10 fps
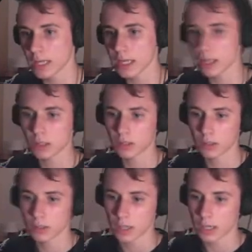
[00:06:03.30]
Really?
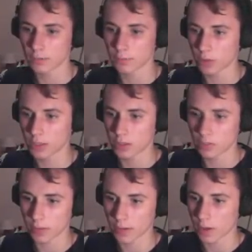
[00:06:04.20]
And of course
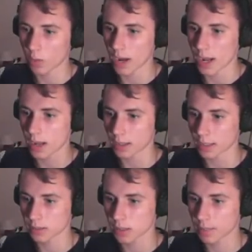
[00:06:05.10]
he's going around that way.
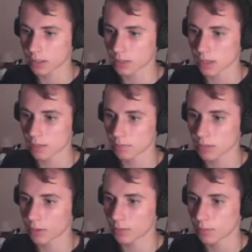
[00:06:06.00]
Make the snipe, make the snipe.
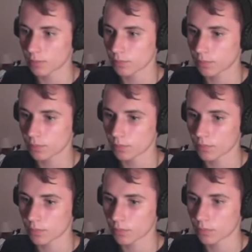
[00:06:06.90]

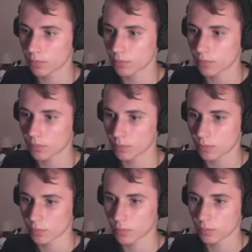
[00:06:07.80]
Come
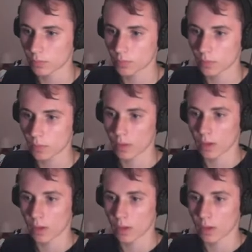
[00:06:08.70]
on.